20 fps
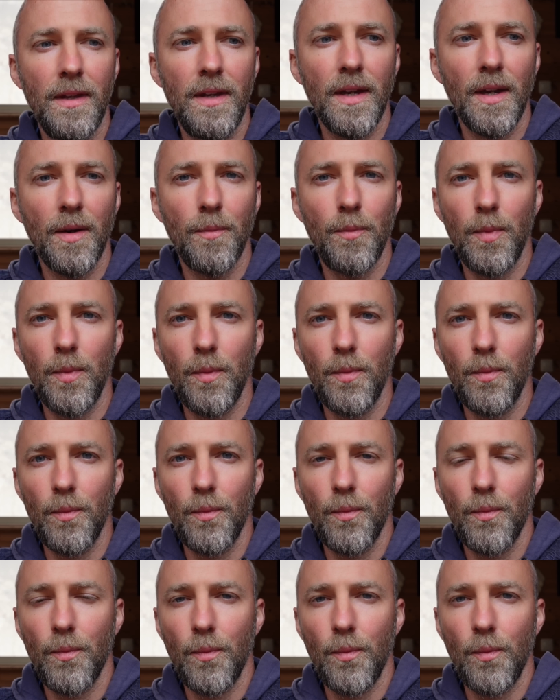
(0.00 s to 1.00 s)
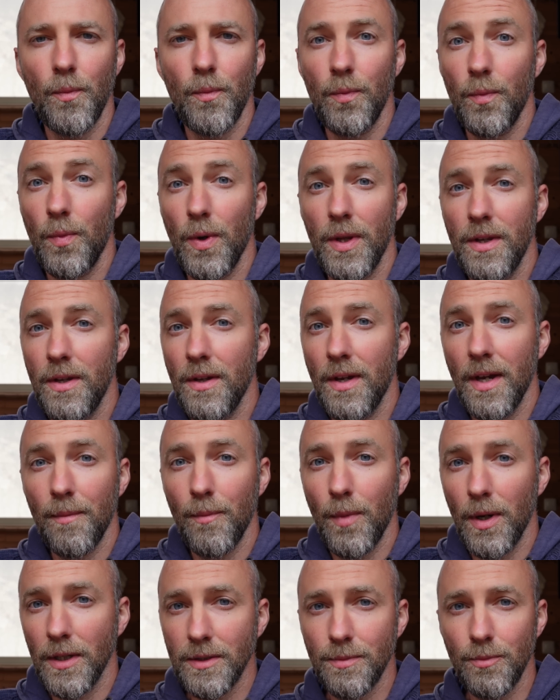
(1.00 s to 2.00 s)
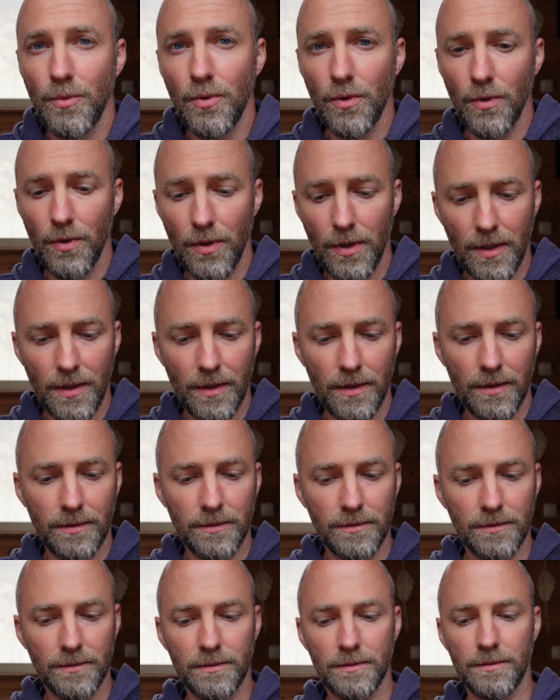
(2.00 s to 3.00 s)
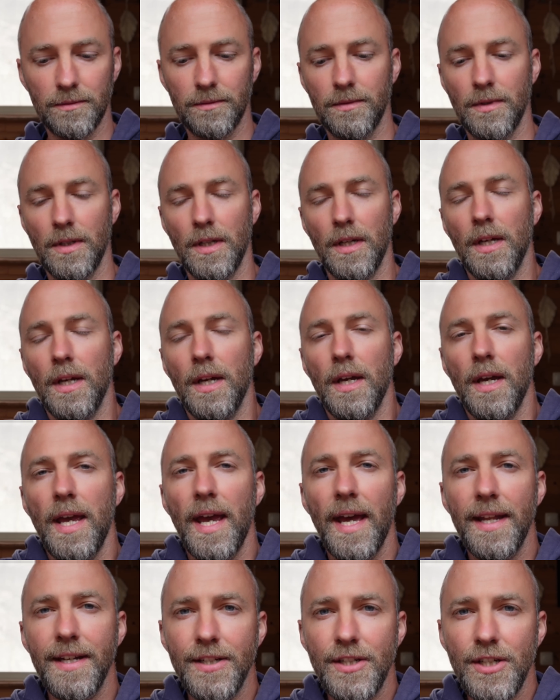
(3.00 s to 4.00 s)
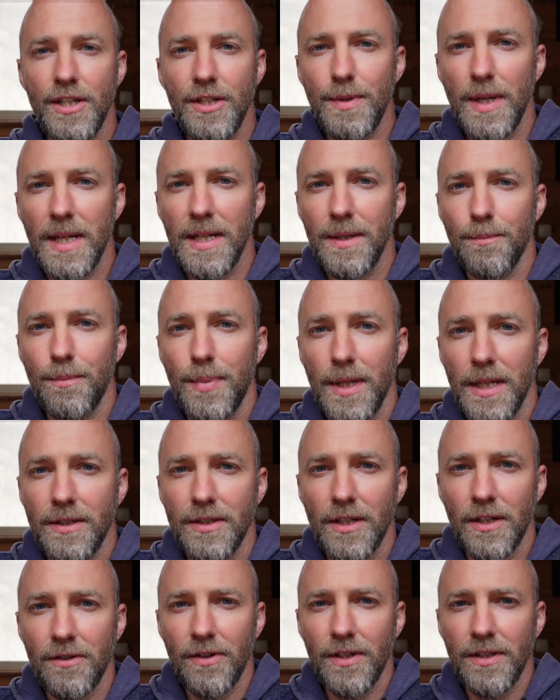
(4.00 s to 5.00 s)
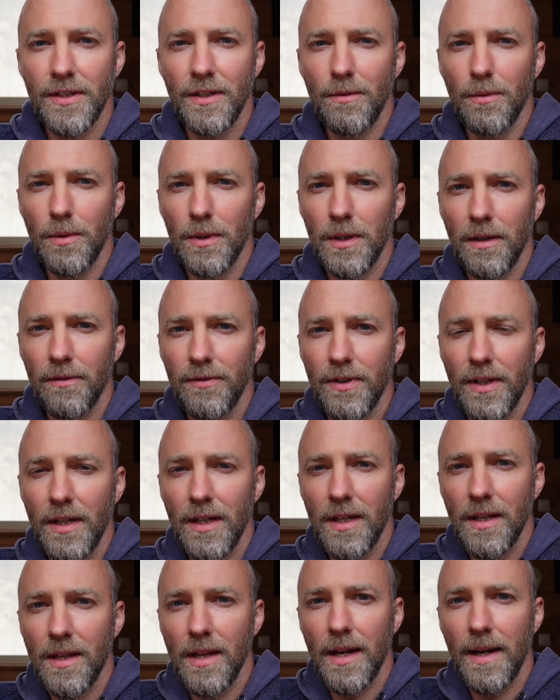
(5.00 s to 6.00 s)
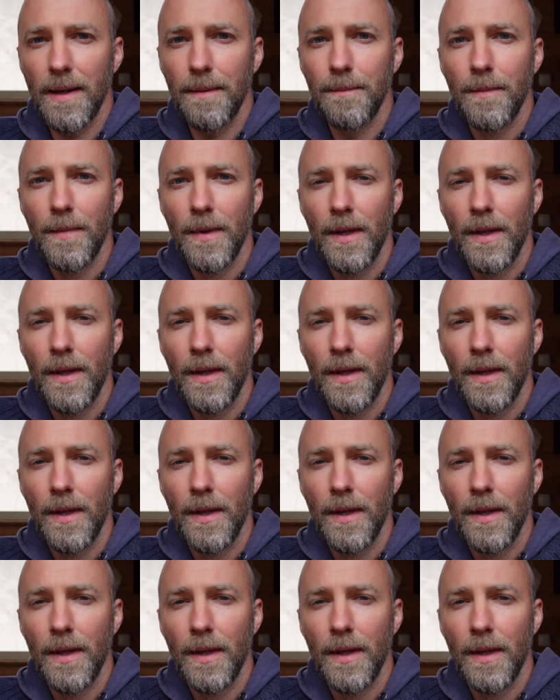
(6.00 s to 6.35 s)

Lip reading: Yeah, whether you get much more energy being generated. We'd love to hear that.